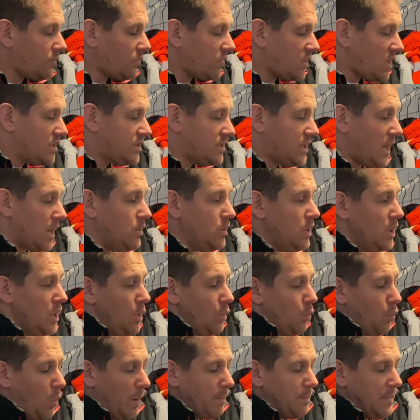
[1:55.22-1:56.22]
So
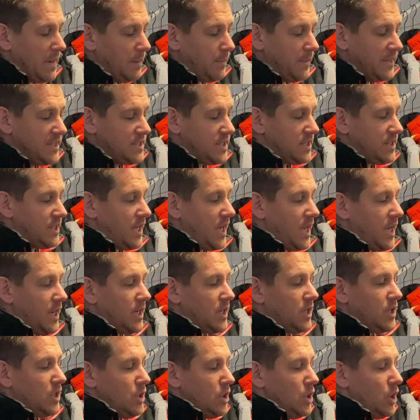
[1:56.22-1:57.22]
1mm
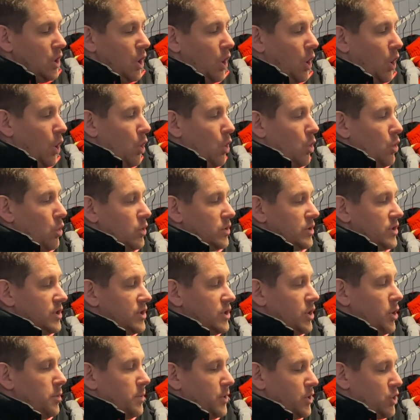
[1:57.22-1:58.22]
thick, all
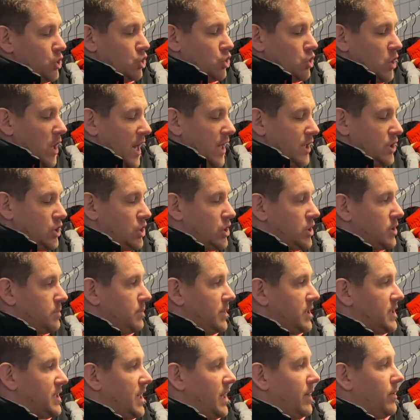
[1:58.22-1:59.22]
super stretch
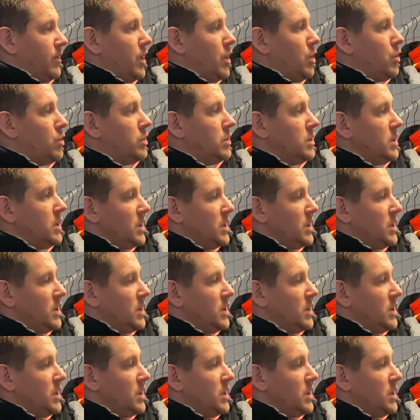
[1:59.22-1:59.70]
material.